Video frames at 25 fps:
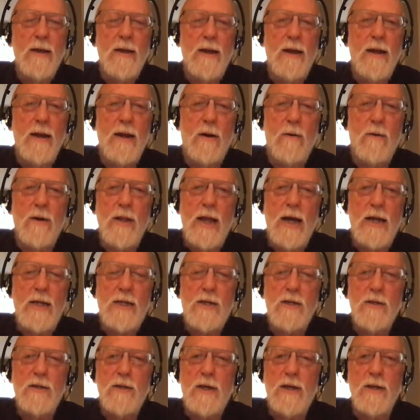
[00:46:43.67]
And
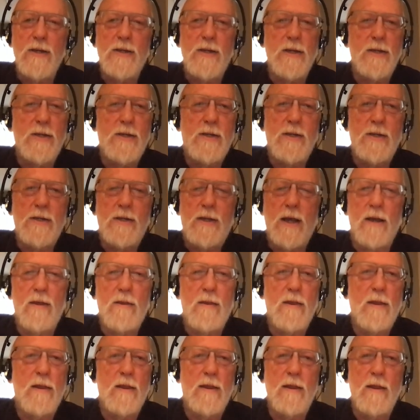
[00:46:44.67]
that's just because it's
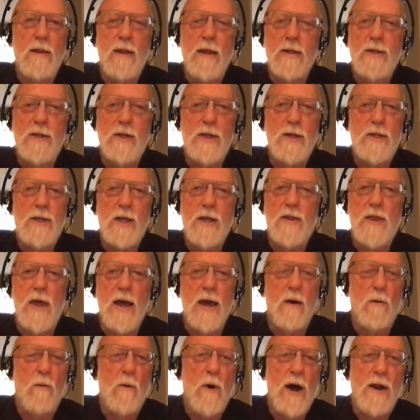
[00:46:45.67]
just a
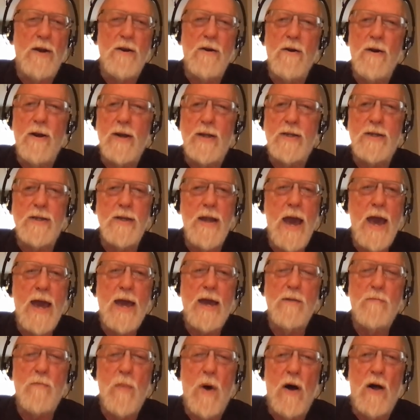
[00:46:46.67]
thing of wonder. It's
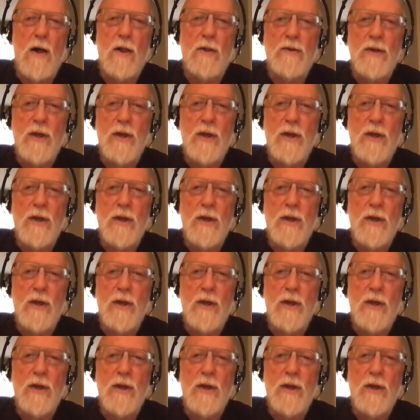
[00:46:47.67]
naked malt.